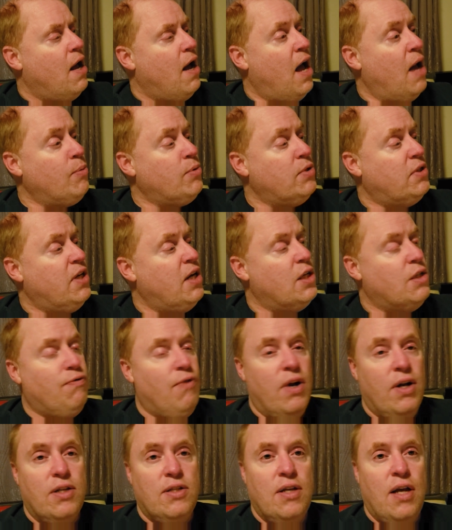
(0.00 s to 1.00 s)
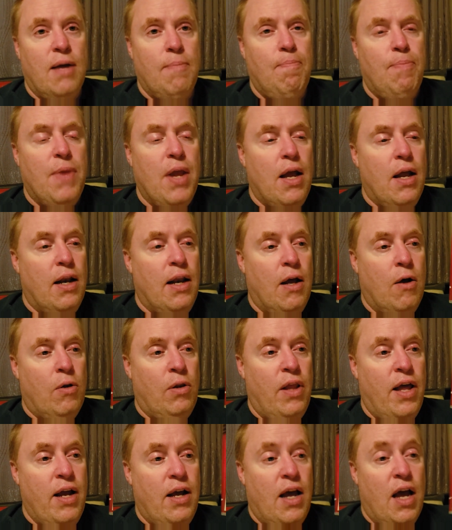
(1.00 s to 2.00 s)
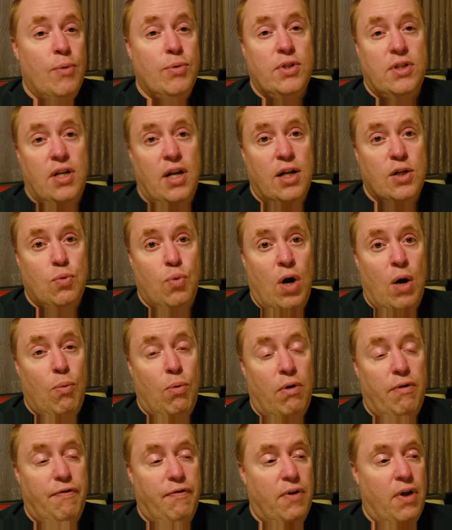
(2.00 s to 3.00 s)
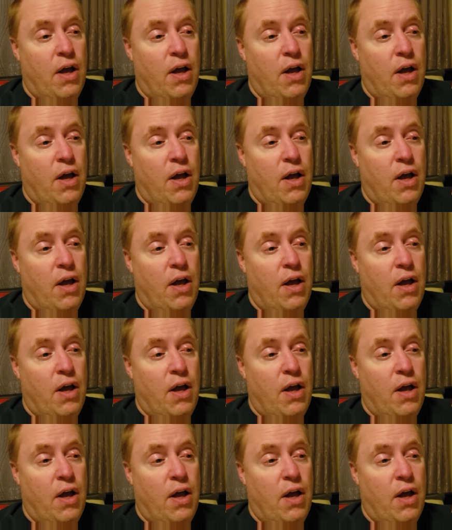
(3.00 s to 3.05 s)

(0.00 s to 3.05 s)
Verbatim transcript: I was a teenage Frankenstein. Now, like I was a teenage werewolf,